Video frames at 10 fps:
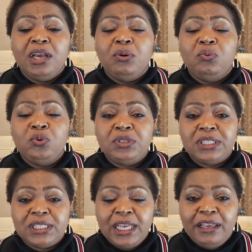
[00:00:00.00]
will
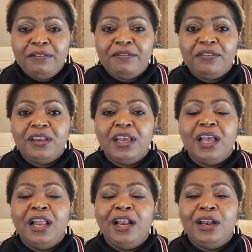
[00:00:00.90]
save
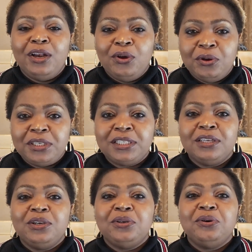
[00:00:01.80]
a lot
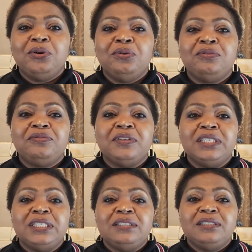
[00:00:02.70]
of
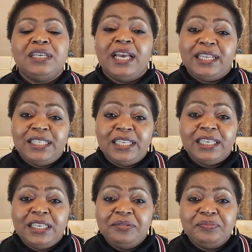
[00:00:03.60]
heartache.